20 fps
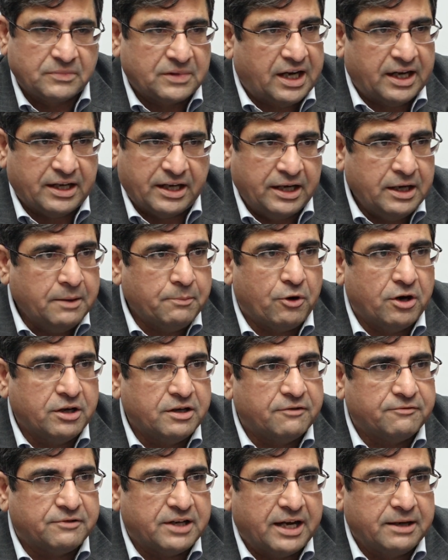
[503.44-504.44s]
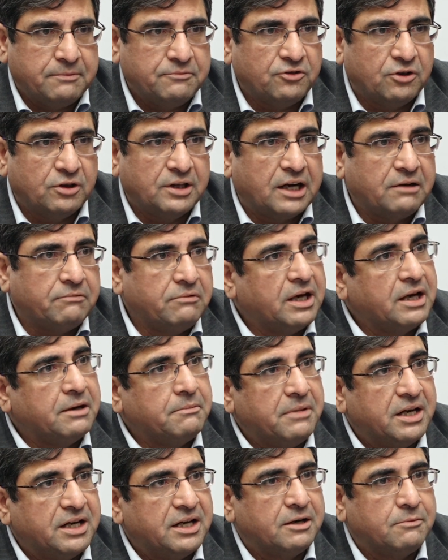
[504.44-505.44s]
at any point of time so that we can
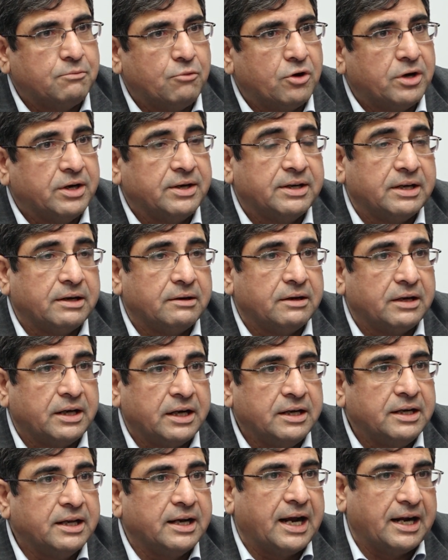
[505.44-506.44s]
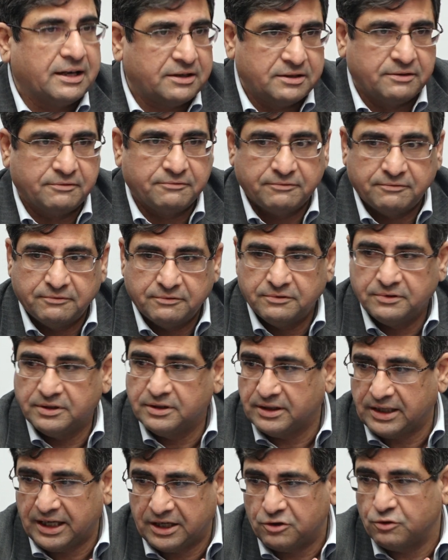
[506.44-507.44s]
make it more interactive.
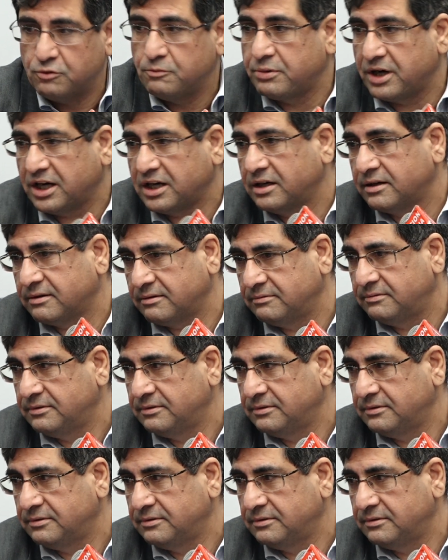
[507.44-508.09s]
Thank you, Prakar.